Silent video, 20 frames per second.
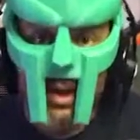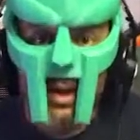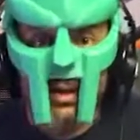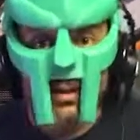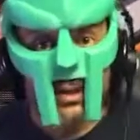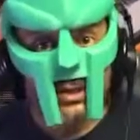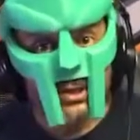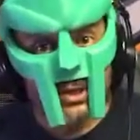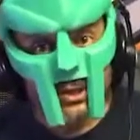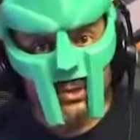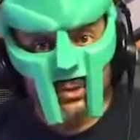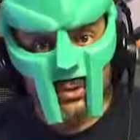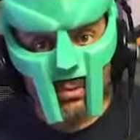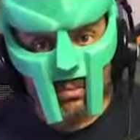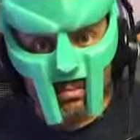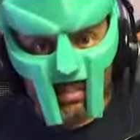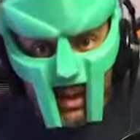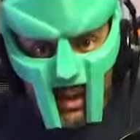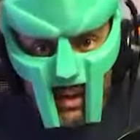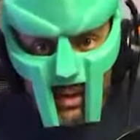that checks your
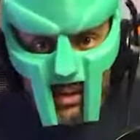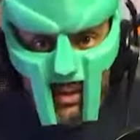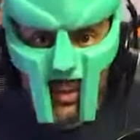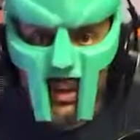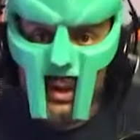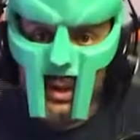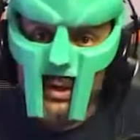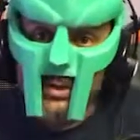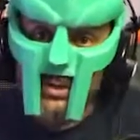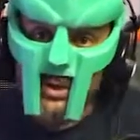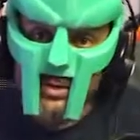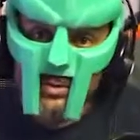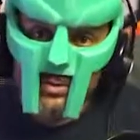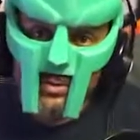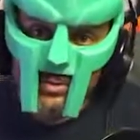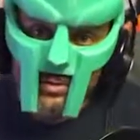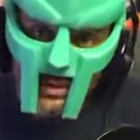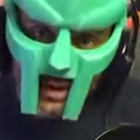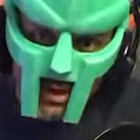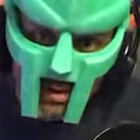mail, checks your
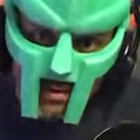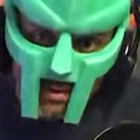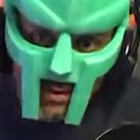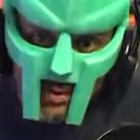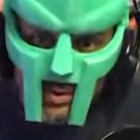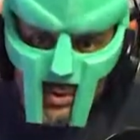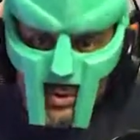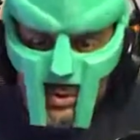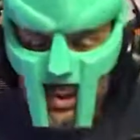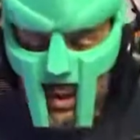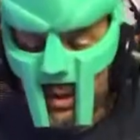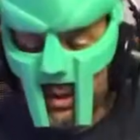downloads,